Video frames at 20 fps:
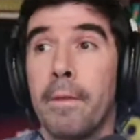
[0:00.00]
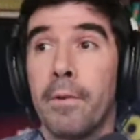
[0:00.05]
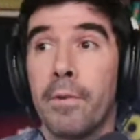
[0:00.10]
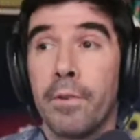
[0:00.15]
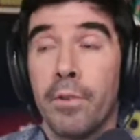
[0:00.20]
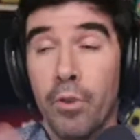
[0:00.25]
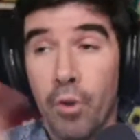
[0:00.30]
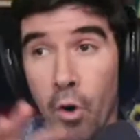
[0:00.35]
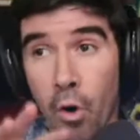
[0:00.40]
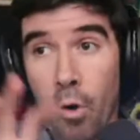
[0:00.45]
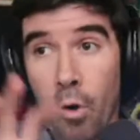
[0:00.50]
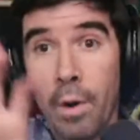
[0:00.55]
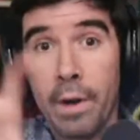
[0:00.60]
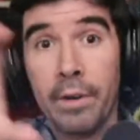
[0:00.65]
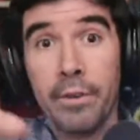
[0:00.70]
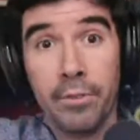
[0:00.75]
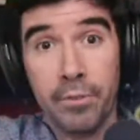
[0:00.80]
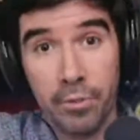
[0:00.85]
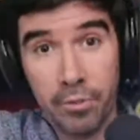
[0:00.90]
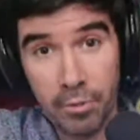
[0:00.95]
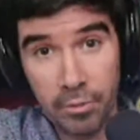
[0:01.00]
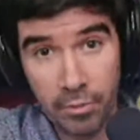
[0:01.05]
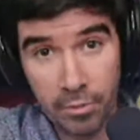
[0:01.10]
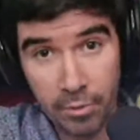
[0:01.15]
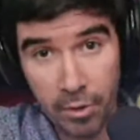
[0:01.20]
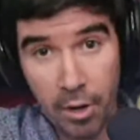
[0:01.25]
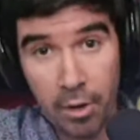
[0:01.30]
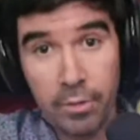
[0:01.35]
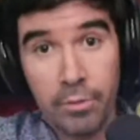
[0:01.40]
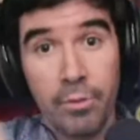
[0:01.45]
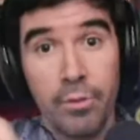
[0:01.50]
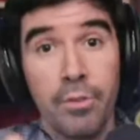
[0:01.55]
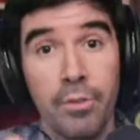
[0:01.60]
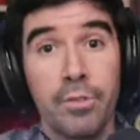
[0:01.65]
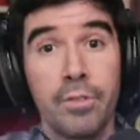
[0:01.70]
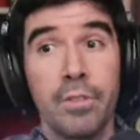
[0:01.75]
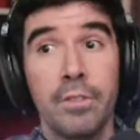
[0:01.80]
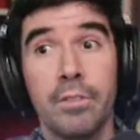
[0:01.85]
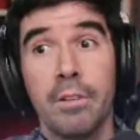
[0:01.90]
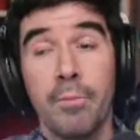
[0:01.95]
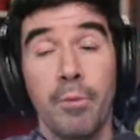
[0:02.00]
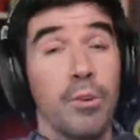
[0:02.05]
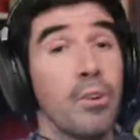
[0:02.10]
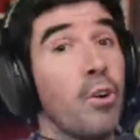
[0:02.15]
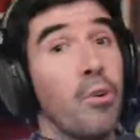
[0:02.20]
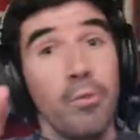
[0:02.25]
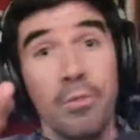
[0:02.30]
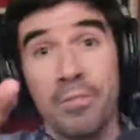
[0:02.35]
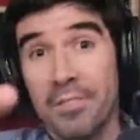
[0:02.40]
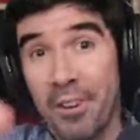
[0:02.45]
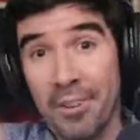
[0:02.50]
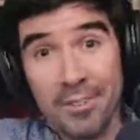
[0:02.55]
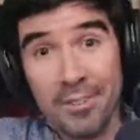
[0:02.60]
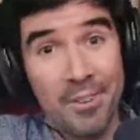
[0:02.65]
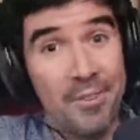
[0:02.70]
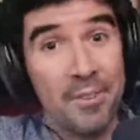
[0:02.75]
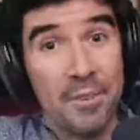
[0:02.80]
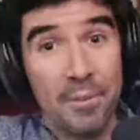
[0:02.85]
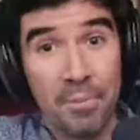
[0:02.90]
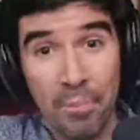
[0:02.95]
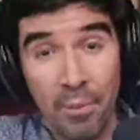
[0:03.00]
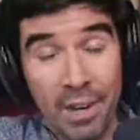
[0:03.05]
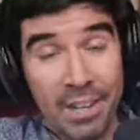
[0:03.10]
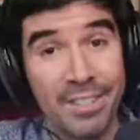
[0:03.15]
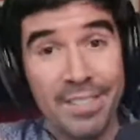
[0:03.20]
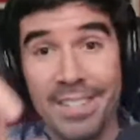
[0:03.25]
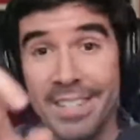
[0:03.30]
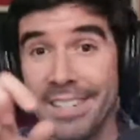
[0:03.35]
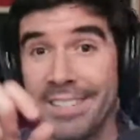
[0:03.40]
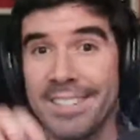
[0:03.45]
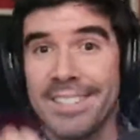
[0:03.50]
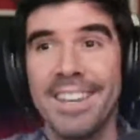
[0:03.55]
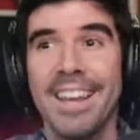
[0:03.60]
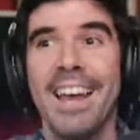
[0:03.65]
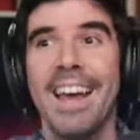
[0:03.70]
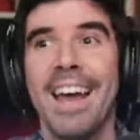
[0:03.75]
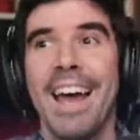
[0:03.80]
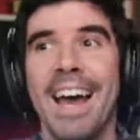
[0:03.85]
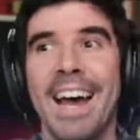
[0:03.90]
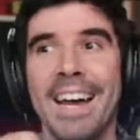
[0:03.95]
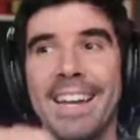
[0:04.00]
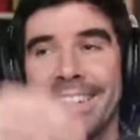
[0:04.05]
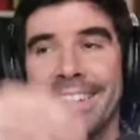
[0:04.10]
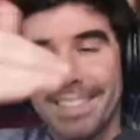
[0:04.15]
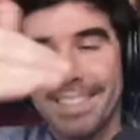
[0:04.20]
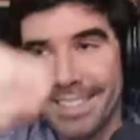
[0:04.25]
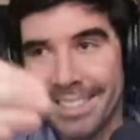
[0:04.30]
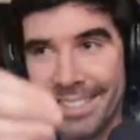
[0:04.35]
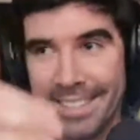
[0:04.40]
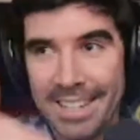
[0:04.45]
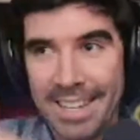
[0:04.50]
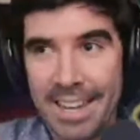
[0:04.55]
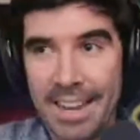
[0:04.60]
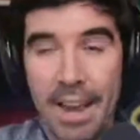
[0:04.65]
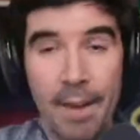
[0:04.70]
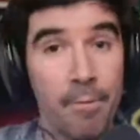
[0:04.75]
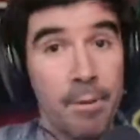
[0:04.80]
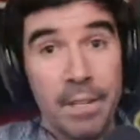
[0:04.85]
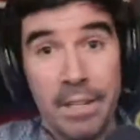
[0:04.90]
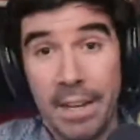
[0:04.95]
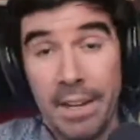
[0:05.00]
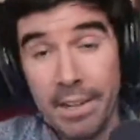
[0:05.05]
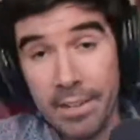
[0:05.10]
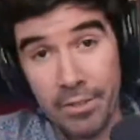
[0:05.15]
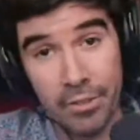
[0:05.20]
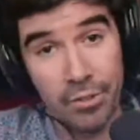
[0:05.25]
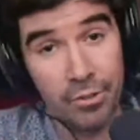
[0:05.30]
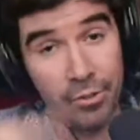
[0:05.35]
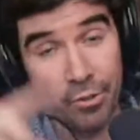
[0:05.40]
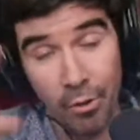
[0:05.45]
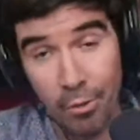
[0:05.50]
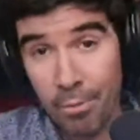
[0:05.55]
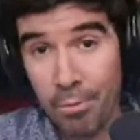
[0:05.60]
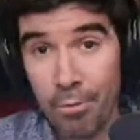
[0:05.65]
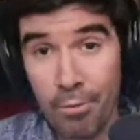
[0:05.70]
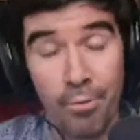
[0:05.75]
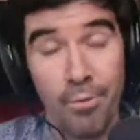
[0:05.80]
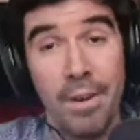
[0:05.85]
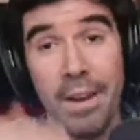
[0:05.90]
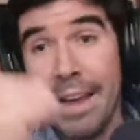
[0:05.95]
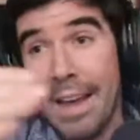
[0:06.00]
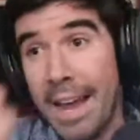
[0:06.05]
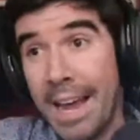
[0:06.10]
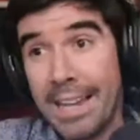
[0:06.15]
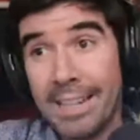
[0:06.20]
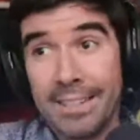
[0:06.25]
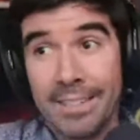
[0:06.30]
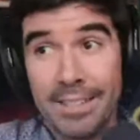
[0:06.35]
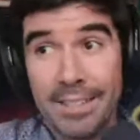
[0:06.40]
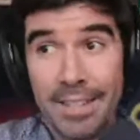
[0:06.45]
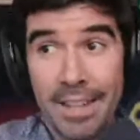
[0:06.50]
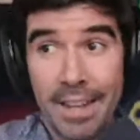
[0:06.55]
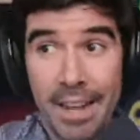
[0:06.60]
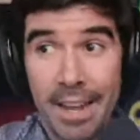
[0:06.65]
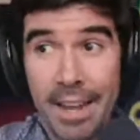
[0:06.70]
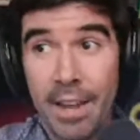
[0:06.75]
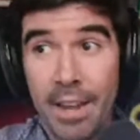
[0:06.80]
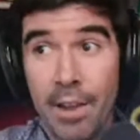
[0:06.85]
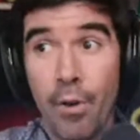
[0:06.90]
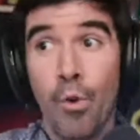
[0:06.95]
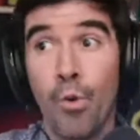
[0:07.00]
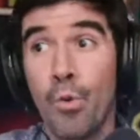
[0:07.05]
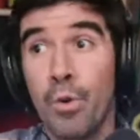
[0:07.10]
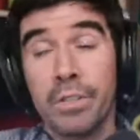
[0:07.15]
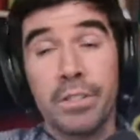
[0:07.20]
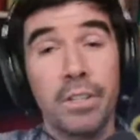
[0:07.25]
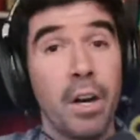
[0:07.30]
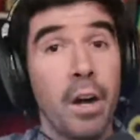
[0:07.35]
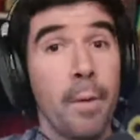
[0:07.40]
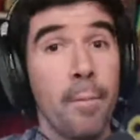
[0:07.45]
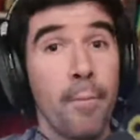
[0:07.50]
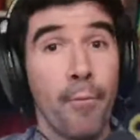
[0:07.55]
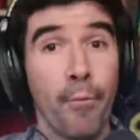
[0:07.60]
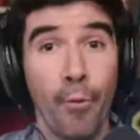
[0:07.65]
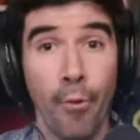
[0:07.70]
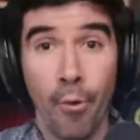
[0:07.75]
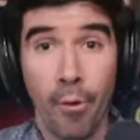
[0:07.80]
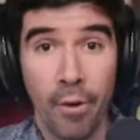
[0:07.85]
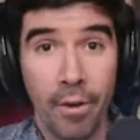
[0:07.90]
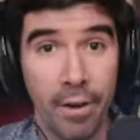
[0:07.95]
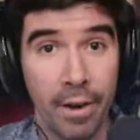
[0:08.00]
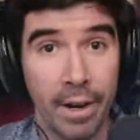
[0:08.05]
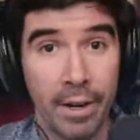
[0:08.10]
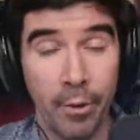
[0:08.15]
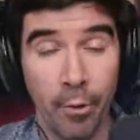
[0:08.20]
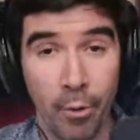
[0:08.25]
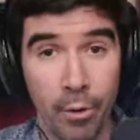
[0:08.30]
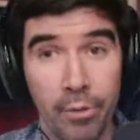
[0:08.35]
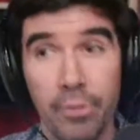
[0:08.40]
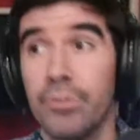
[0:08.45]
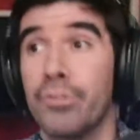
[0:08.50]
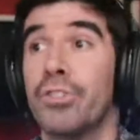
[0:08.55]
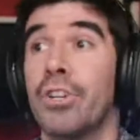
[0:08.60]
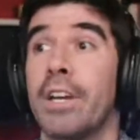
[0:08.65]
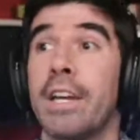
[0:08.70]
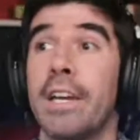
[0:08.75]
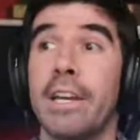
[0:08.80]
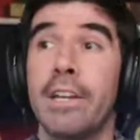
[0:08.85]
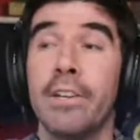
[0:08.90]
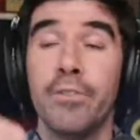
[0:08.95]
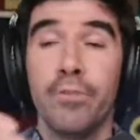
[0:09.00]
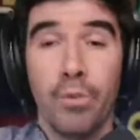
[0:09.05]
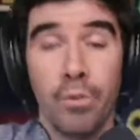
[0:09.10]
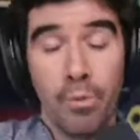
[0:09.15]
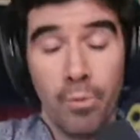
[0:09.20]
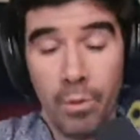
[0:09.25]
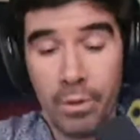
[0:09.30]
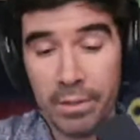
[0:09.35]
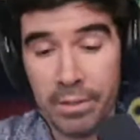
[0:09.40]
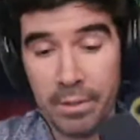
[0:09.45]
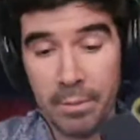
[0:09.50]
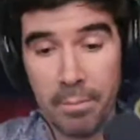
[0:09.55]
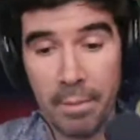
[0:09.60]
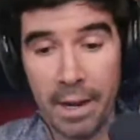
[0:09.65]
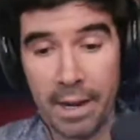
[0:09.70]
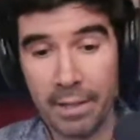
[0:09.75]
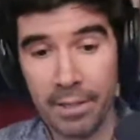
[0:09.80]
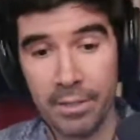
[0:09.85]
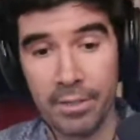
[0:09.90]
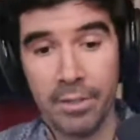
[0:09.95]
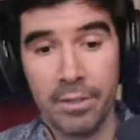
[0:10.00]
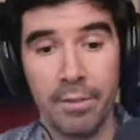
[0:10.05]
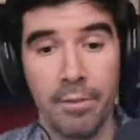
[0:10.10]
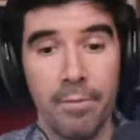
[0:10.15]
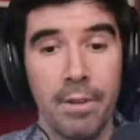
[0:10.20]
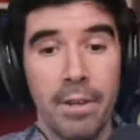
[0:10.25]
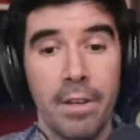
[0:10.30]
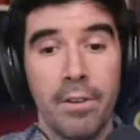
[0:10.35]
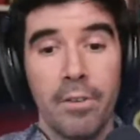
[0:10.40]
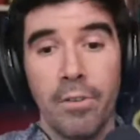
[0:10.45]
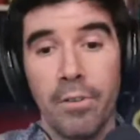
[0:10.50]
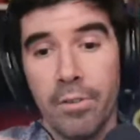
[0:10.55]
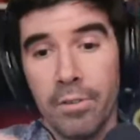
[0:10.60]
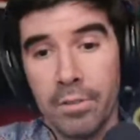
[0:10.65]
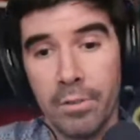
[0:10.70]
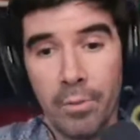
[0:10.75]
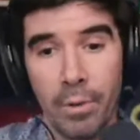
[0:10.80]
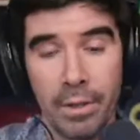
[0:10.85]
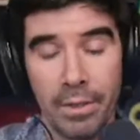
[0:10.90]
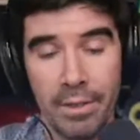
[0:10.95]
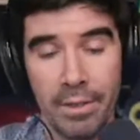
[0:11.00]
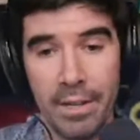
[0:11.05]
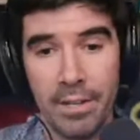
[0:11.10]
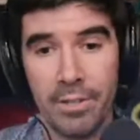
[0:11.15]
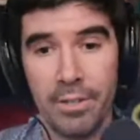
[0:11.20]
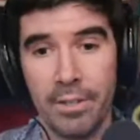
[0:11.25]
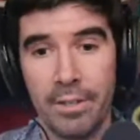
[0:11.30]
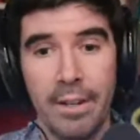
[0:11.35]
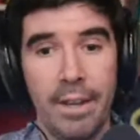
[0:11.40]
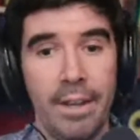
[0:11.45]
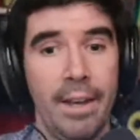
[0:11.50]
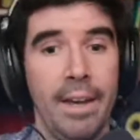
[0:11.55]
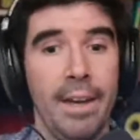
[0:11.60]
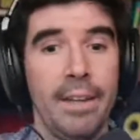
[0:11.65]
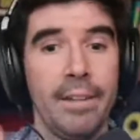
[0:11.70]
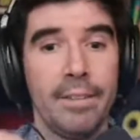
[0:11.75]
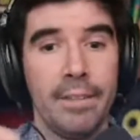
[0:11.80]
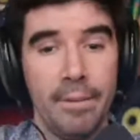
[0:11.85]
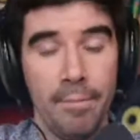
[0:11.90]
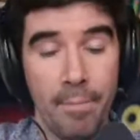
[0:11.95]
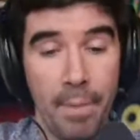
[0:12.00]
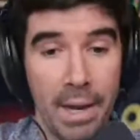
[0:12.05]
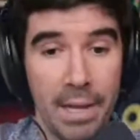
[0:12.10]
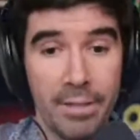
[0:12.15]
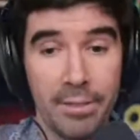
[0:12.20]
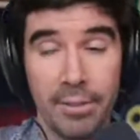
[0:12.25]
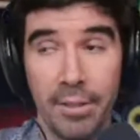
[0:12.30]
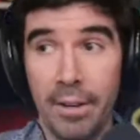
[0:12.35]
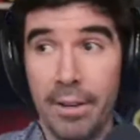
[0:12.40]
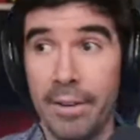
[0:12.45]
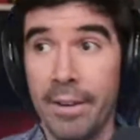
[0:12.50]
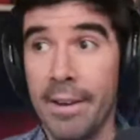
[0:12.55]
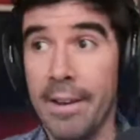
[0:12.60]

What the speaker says: go and talk to your system or go and talk to your spreadsheets and see every day, could just go through and see who is up for an oil change or what's the mileage on the vehicles or what they should get, and based on